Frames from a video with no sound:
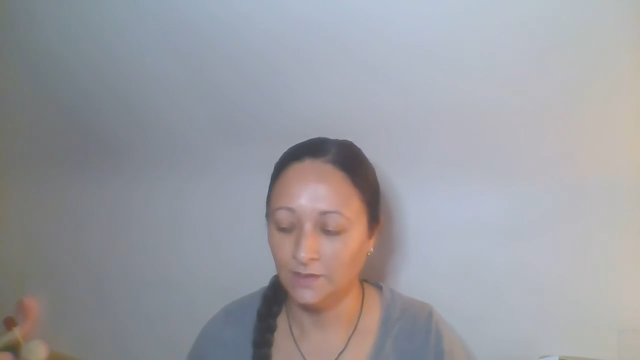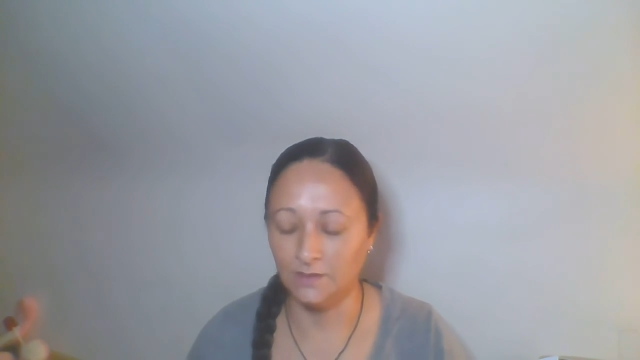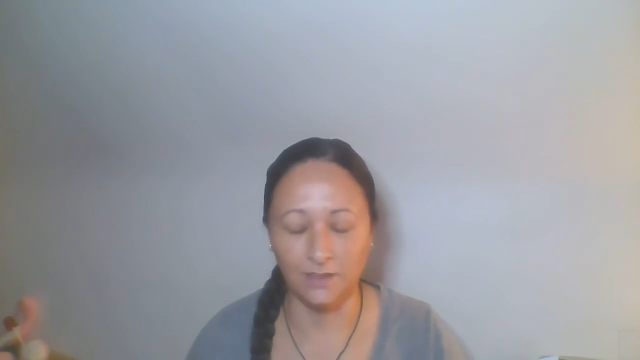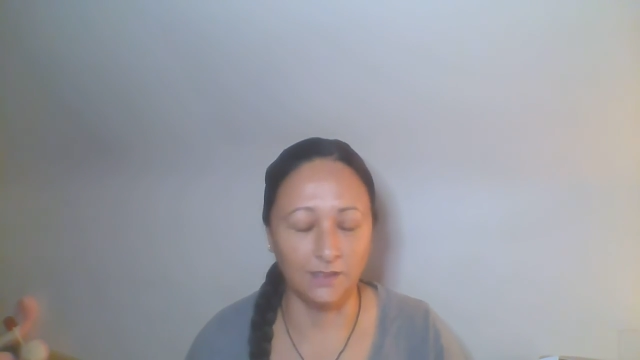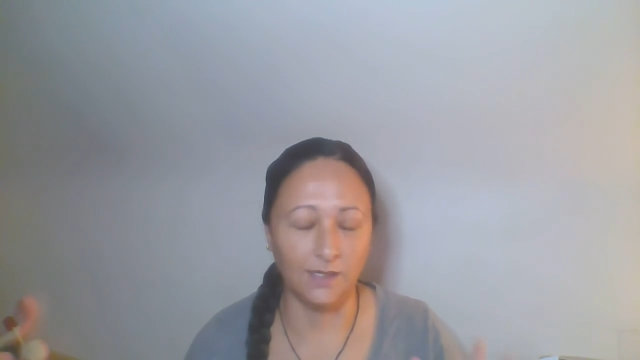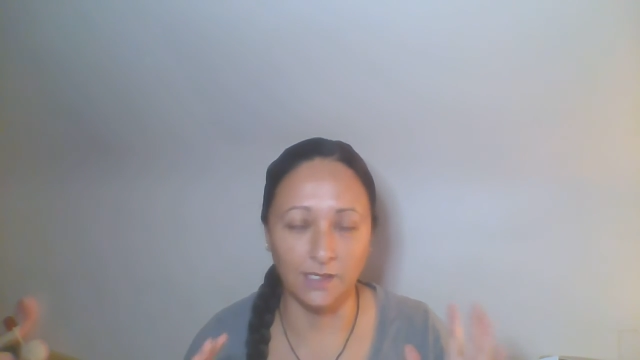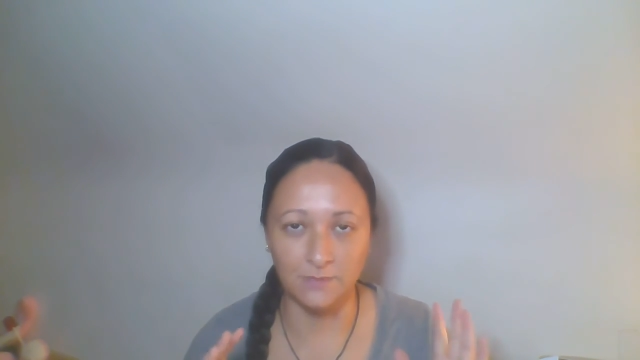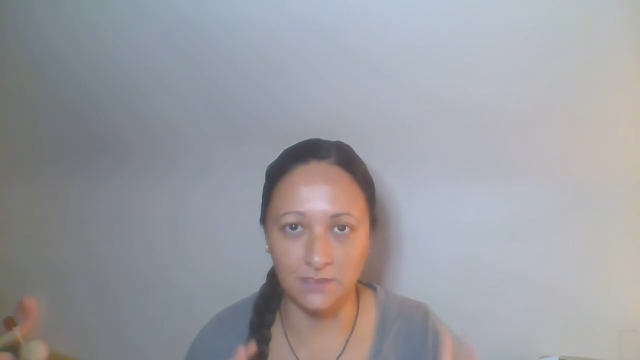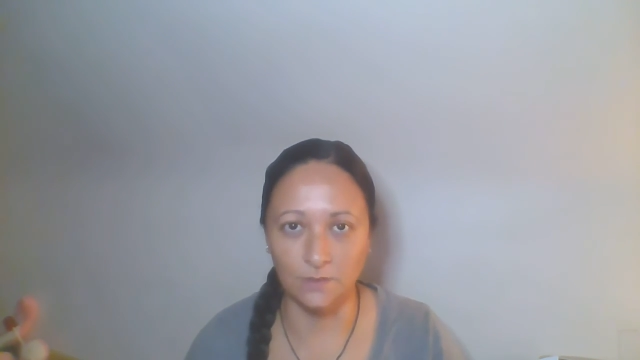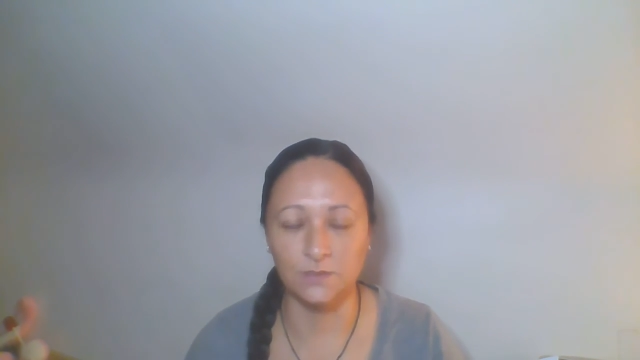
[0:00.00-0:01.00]
And again, I
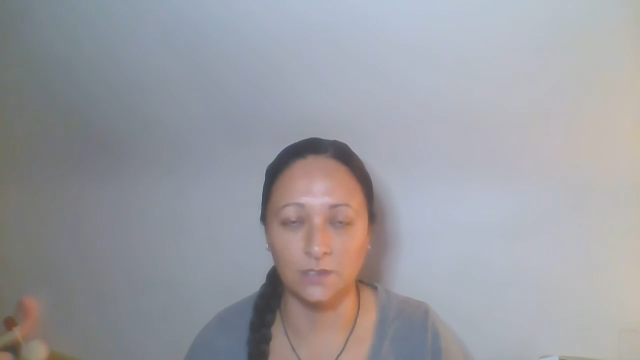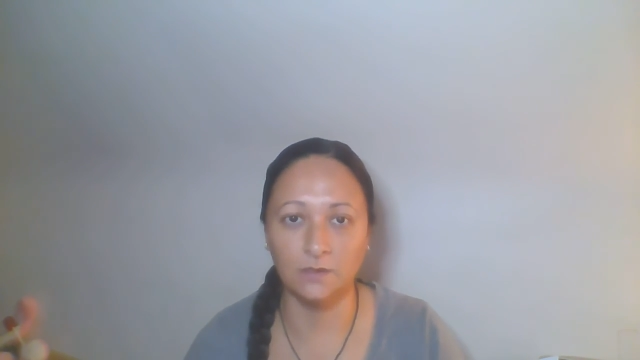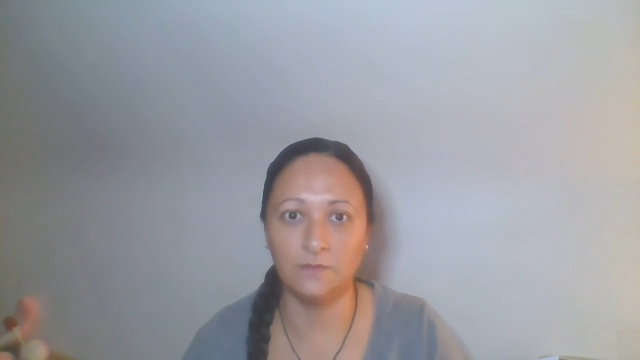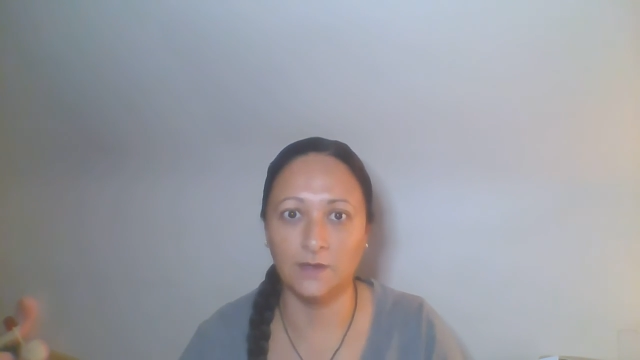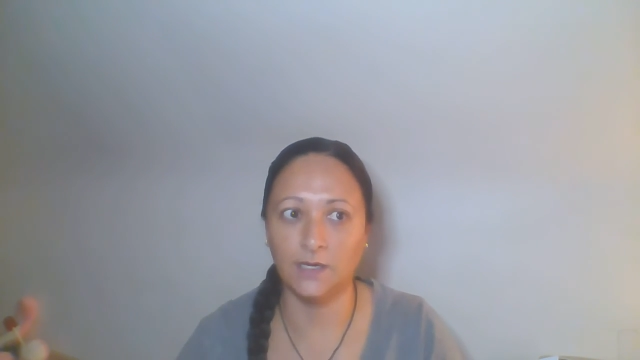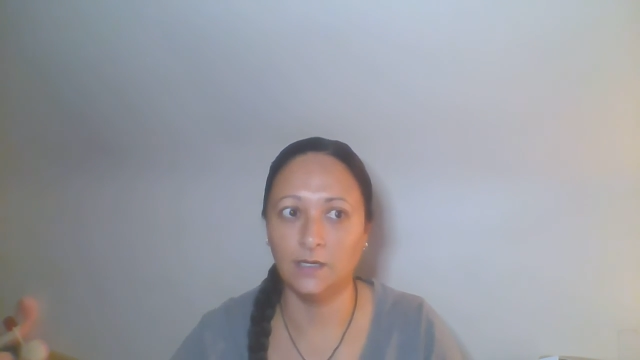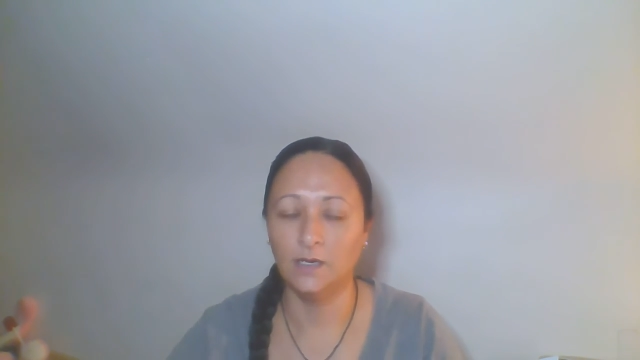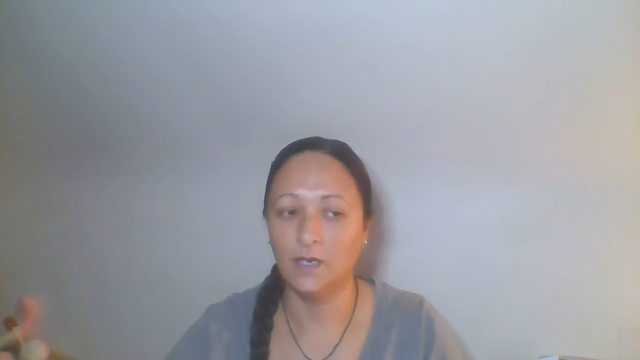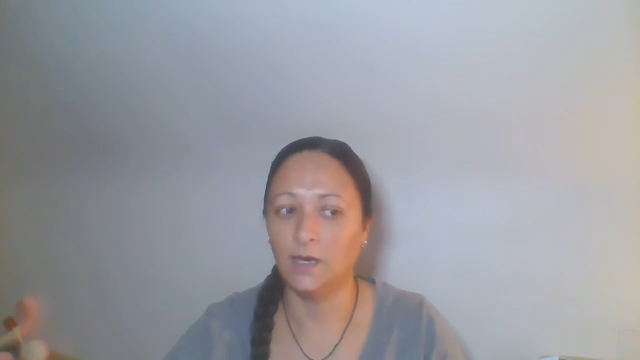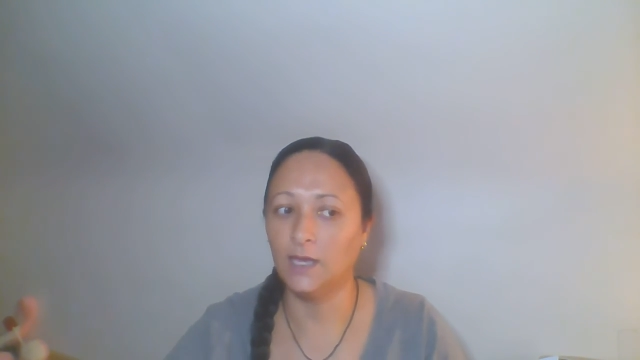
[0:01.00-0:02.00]
am so sorry that I
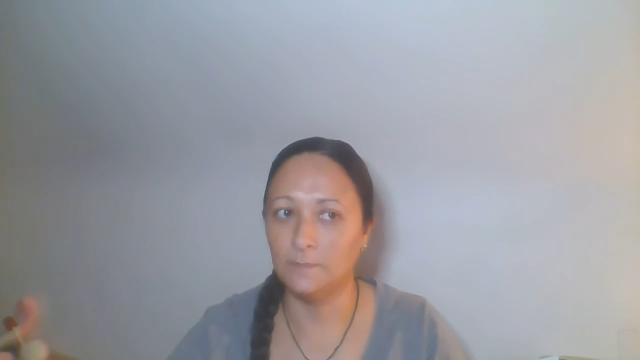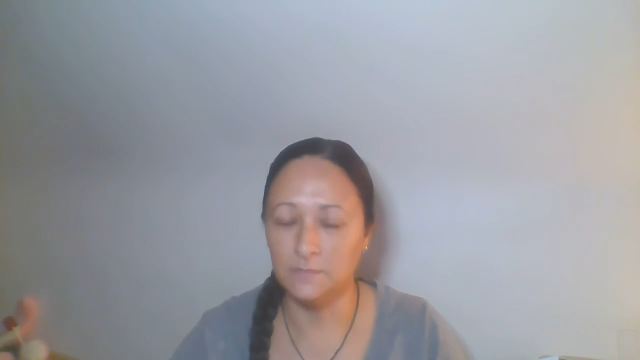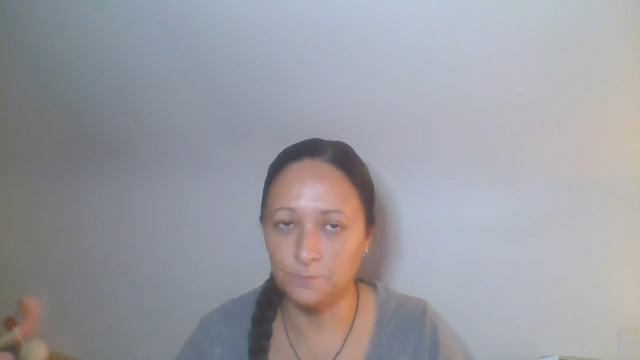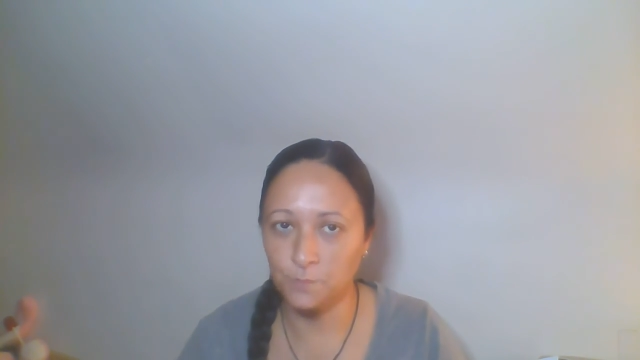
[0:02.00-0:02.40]
I am